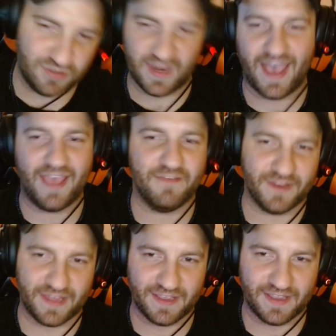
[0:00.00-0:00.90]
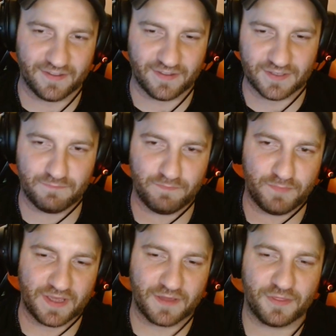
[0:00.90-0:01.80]
diving into this
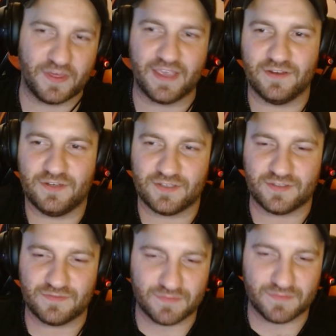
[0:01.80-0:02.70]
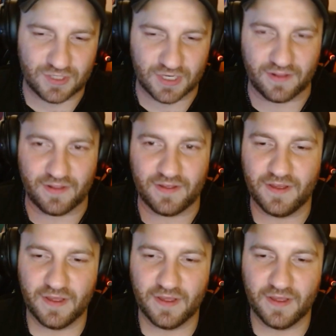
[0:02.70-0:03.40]
big thing of just Jell-O.